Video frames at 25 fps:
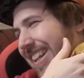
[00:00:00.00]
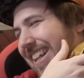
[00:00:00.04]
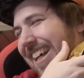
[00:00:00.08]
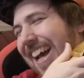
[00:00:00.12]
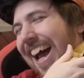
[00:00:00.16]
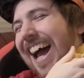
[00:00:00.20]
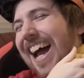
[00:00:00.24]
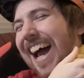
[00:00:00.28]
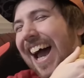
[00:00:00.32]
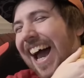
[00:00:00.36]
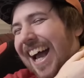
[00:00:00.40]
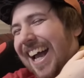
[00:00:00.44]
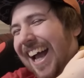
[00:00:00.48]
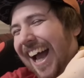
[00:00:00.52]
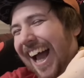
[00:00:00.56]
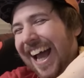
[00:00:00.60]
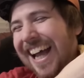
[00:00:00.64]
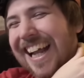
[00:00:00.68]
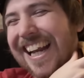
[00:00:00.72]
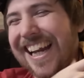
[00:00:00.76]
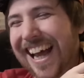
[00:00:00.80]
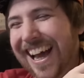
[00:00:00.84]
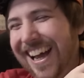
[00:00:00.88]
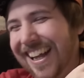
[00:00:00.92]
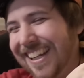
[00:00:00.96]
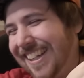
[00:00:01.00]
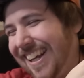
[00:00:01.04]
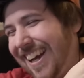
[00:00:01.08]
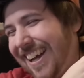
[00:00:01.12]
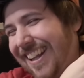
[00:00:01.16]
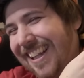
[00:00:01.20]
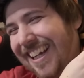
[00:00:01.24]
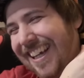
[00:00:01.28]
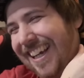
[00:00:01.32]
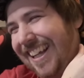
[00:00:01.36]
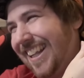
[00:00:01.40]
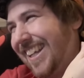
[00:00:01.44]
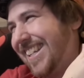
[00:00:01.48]
No,
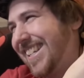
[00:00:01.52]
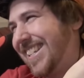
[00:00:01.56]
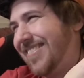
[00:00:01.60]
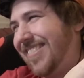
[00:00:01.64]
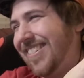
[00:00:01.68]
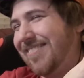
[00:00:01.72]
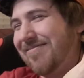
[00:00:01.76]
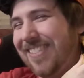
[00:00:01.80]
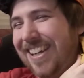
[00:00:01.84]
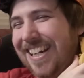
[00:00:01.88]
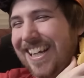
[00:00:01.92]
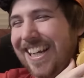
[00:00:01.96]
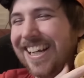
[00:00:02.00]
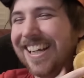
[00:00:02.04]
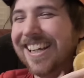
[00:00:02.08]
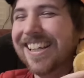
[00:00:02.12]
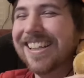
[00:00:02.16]
don't look at this one, buddy.